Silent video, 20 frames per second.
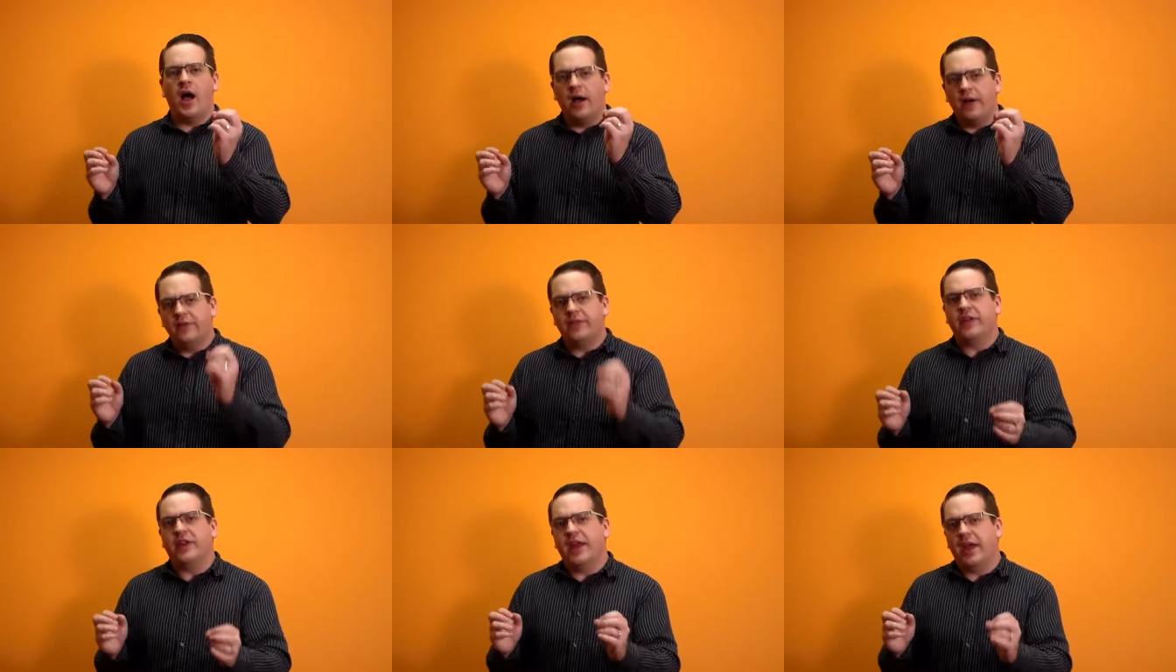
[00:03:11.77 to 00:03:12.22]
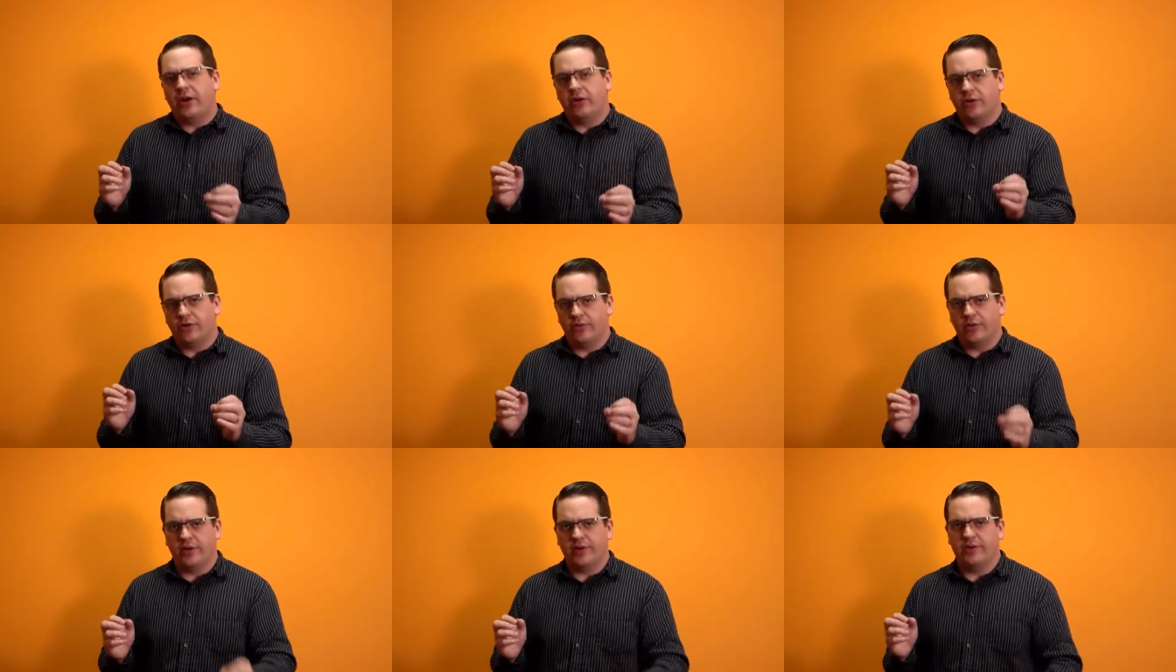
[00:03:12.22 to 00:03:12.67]
of an
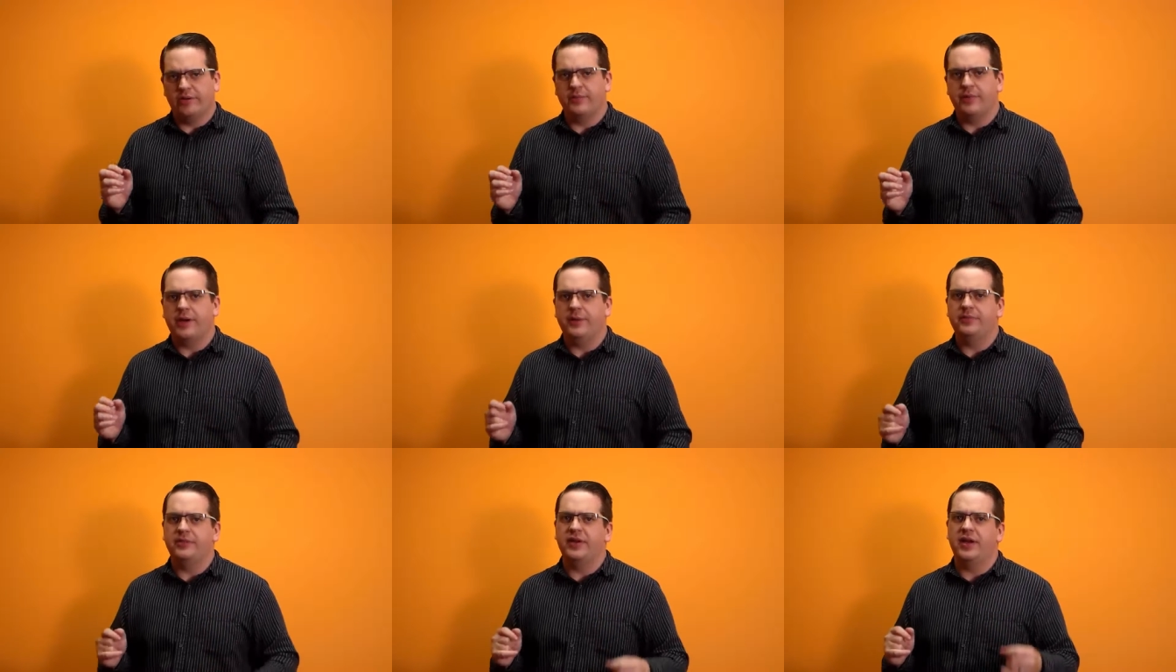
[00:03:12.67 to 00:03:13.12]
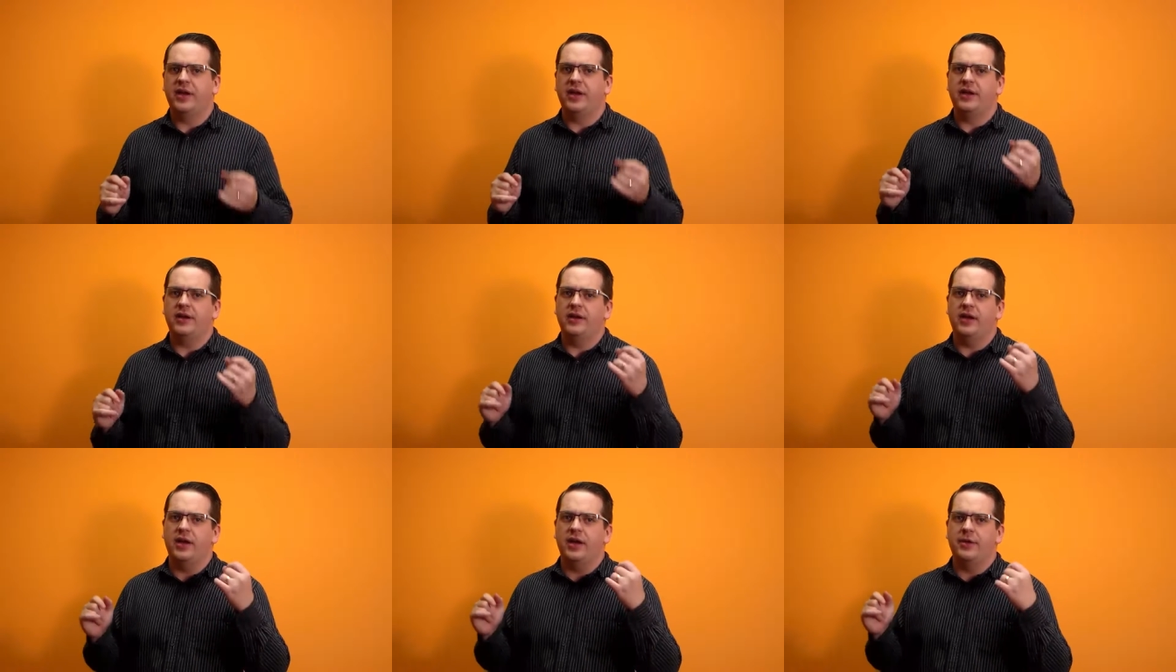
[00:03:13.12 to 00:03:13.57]
algorithm
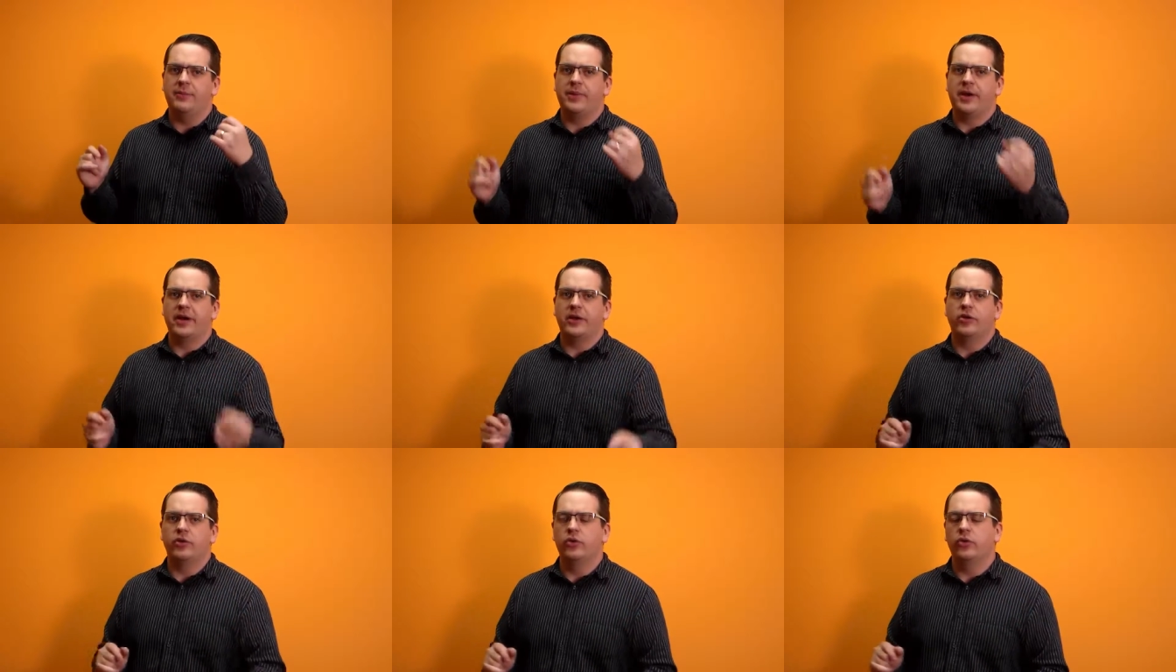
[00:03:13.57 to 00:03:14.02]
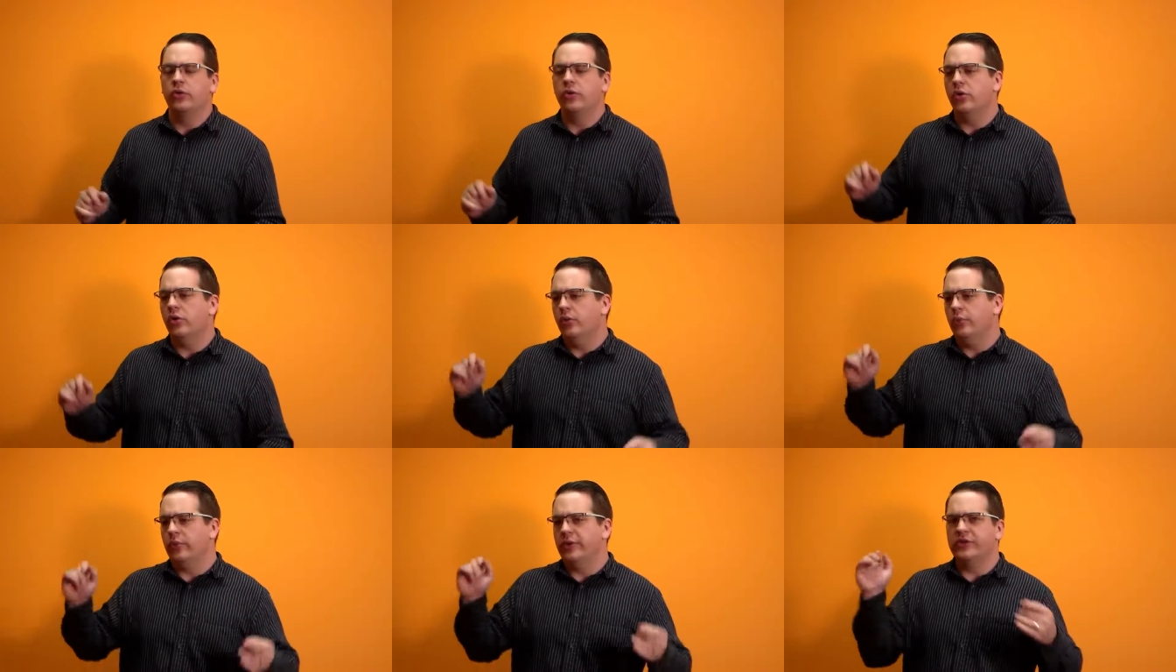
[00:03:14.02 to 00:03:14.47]
update by
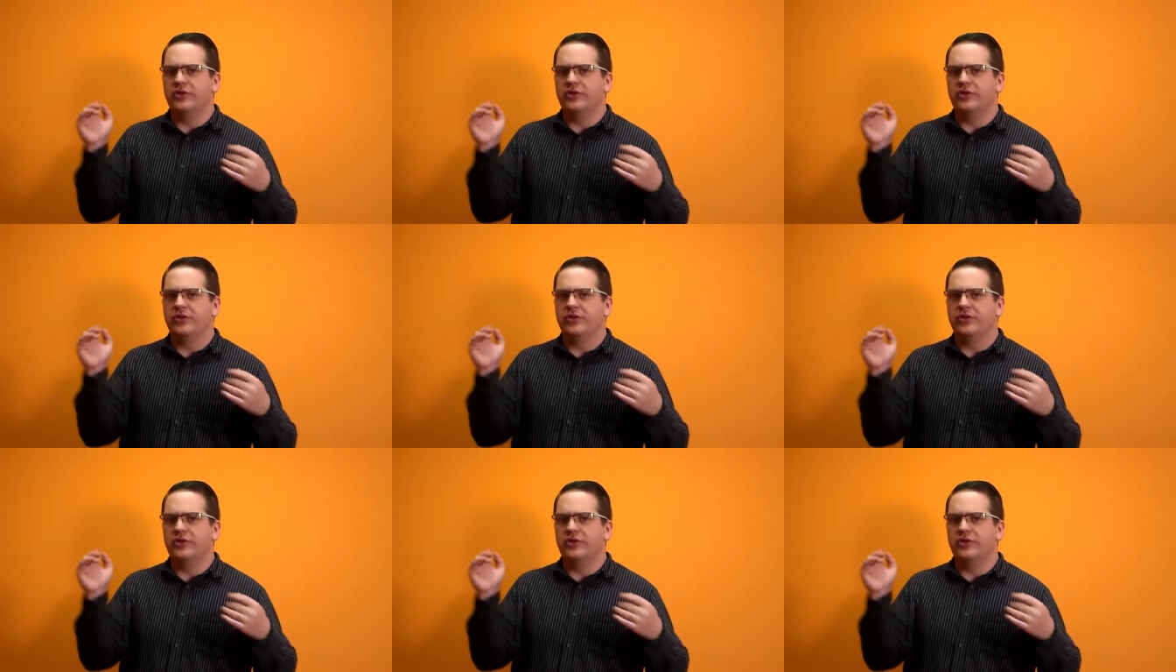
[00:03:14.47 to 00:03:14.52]
Google.